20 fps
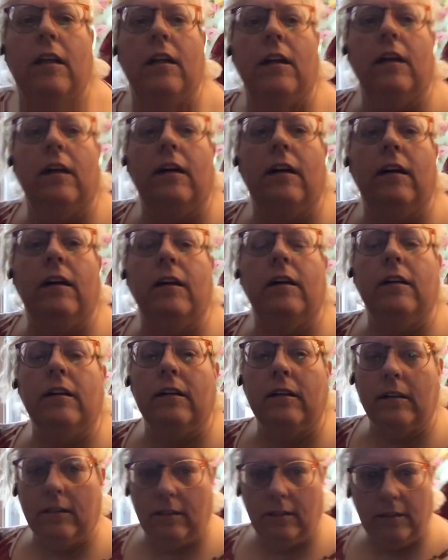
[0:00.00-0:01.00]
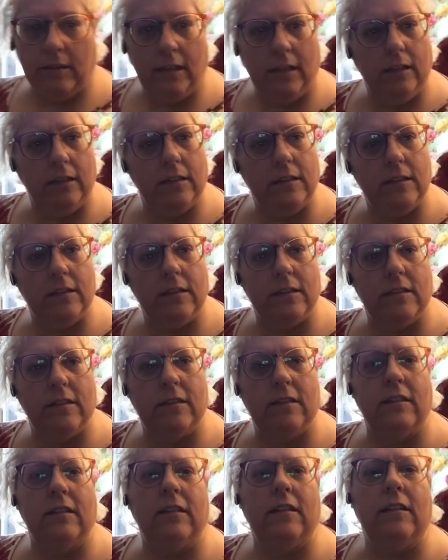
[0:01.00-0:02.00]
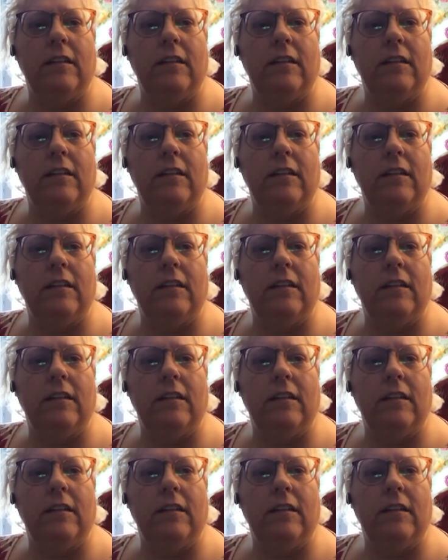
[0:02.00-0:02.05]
That looks,